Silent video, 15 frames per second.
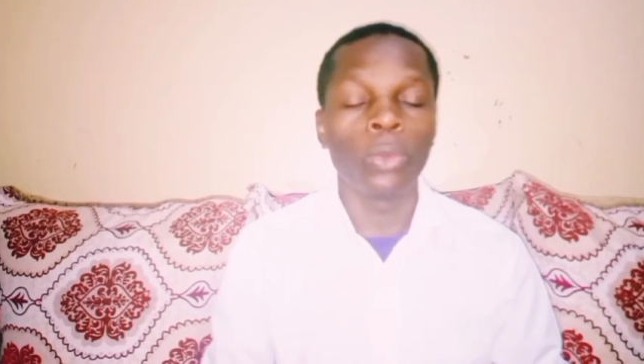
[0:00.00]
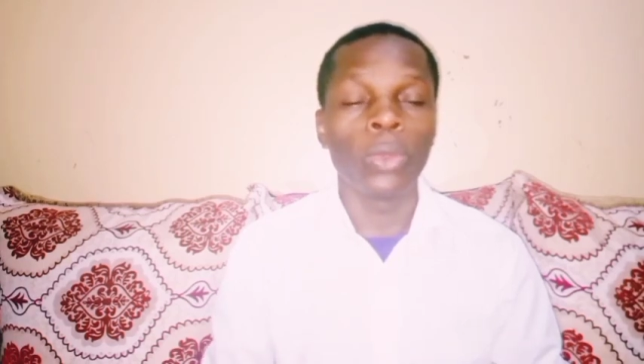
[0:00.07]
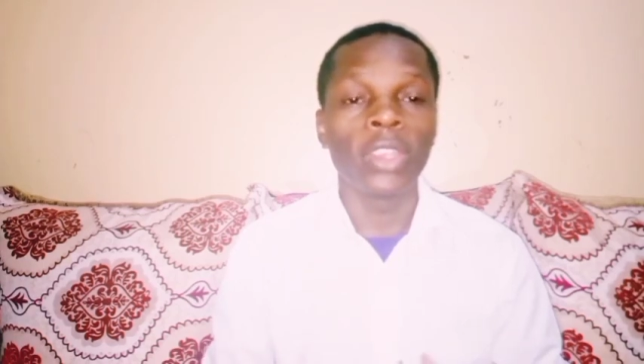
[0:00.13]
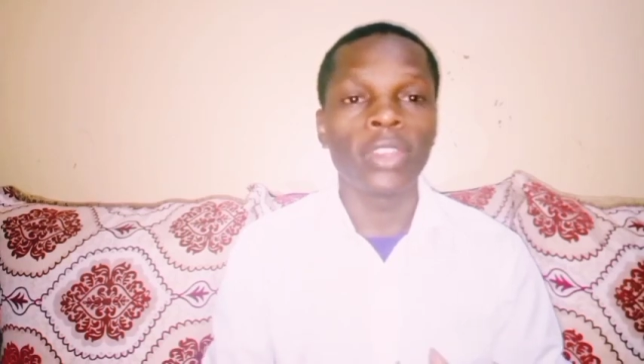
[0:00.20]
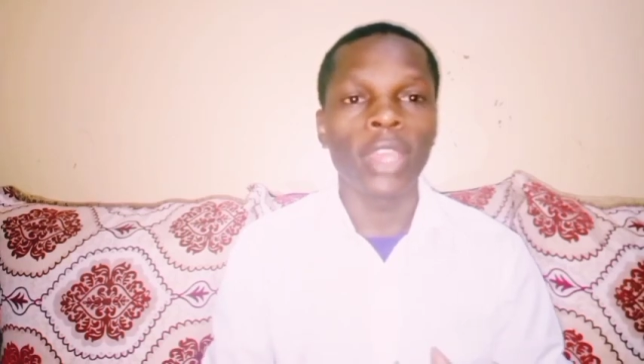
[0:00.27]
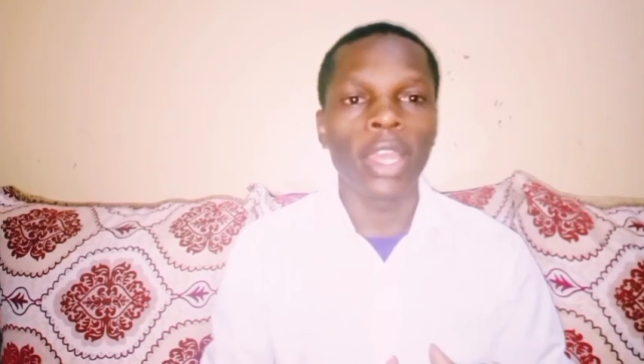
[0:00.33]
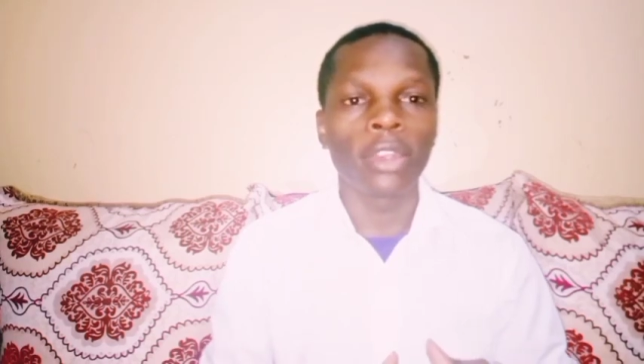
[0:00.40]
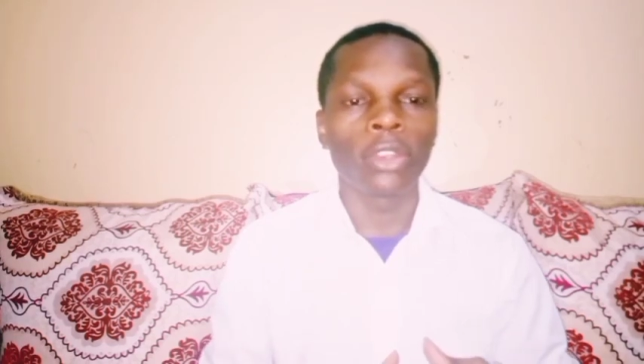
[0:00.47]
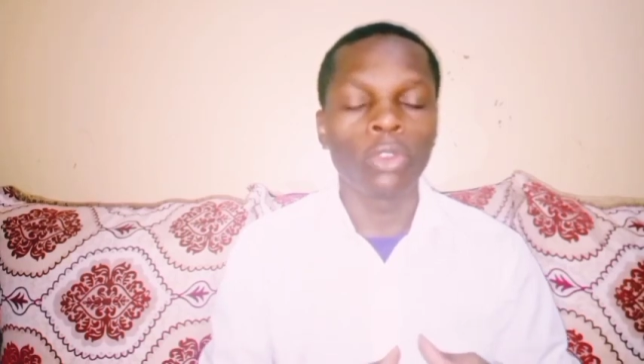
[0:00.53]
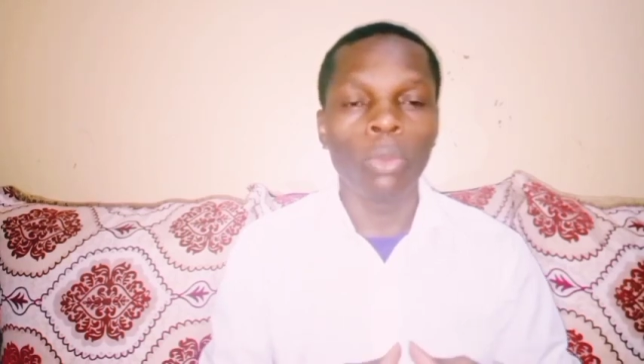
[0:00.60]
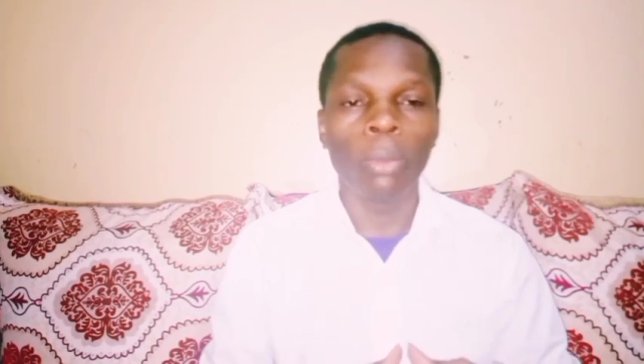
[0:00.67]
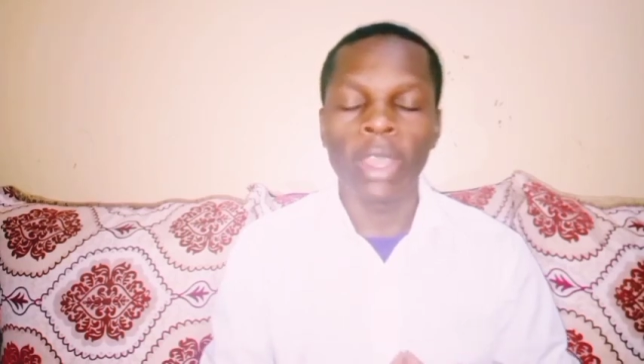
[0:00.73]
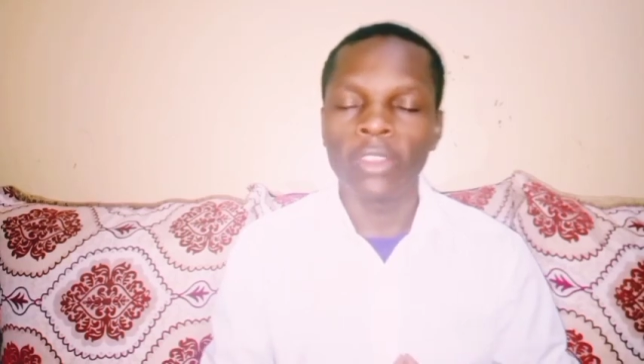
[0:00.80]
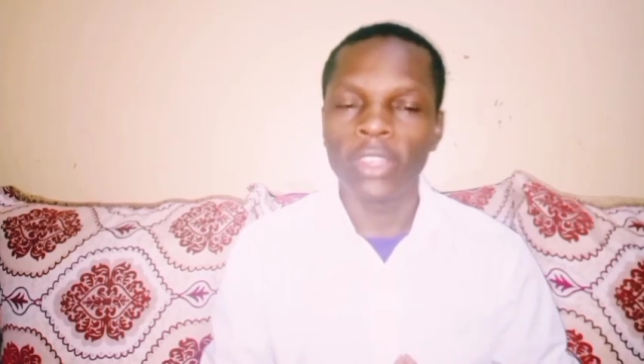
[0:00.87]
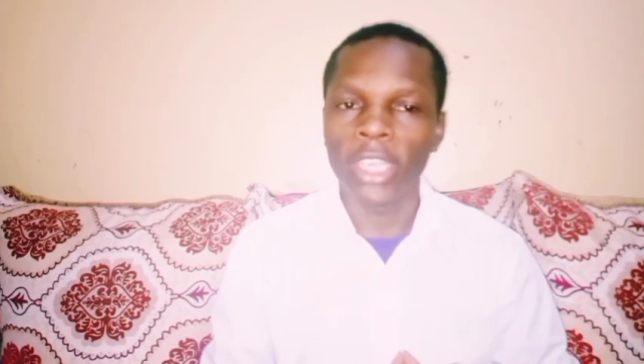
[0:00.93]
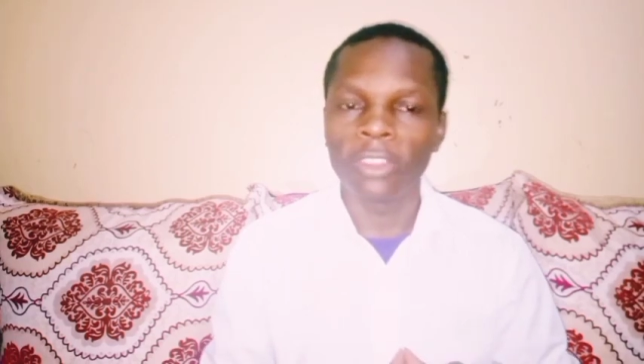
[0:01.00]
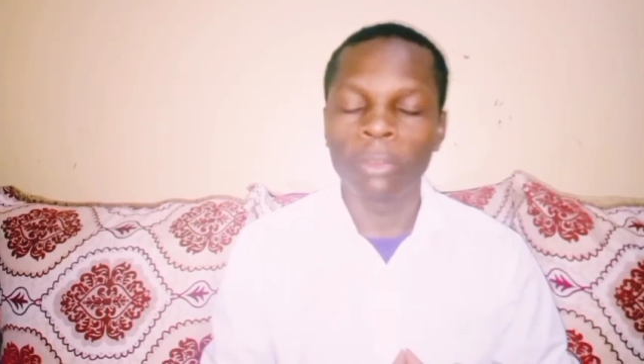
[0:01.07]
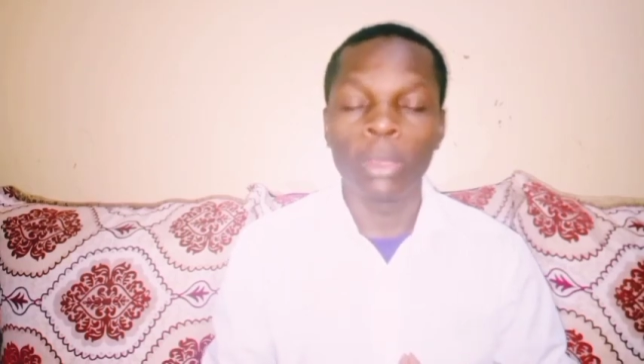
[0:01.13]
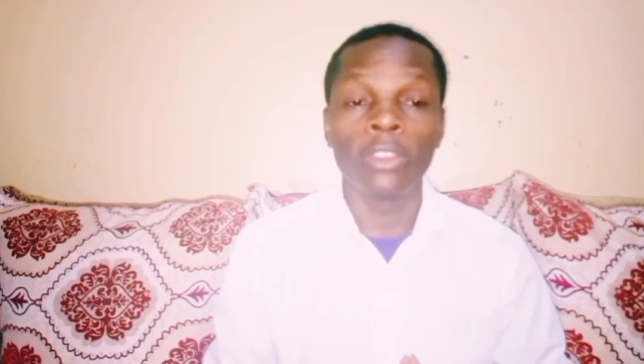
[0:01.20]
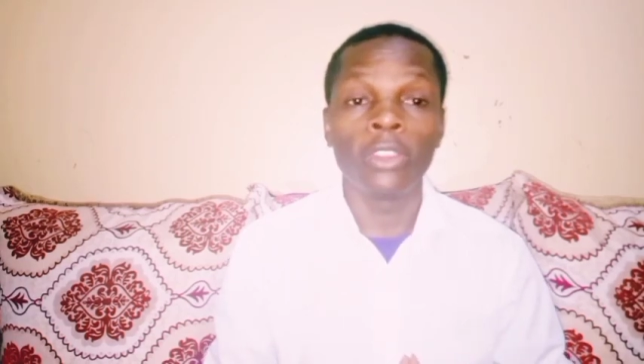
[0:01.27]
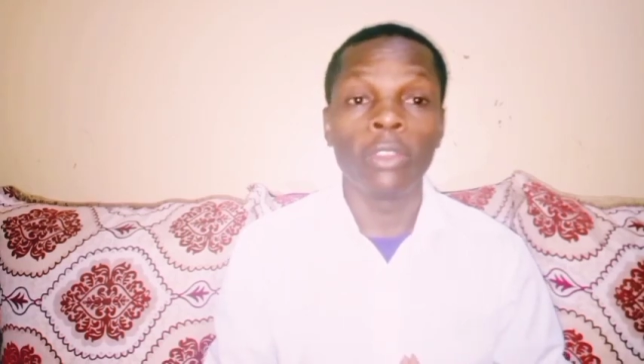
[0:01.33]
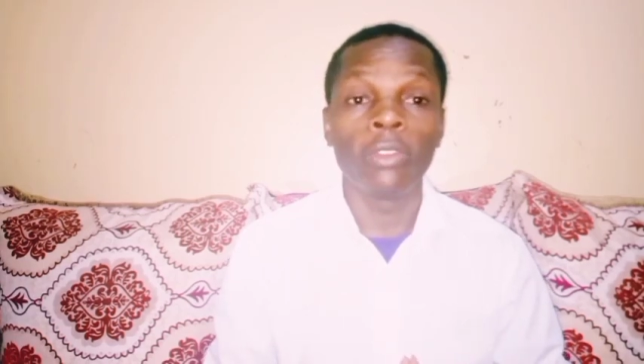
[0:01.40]
which are too much
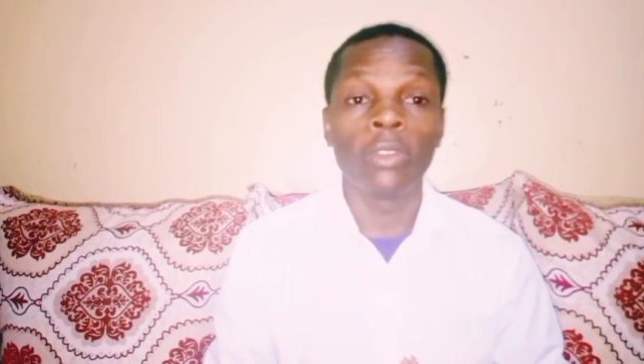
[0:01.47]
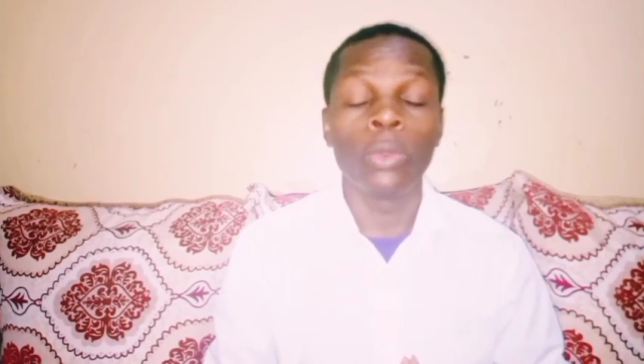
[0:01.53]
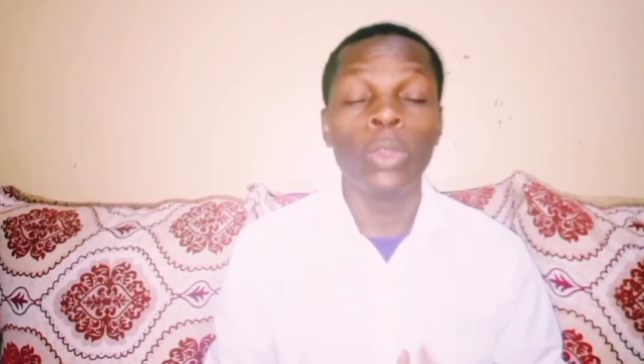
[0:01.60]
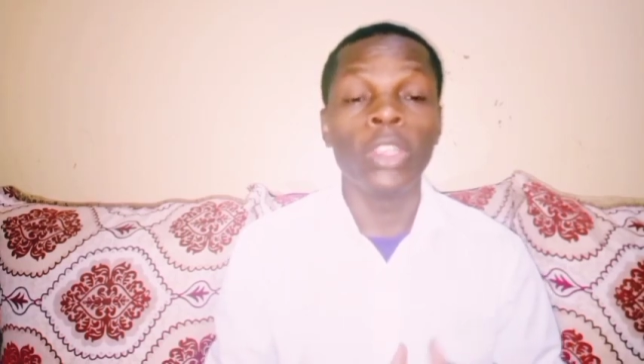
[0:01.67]
expensive,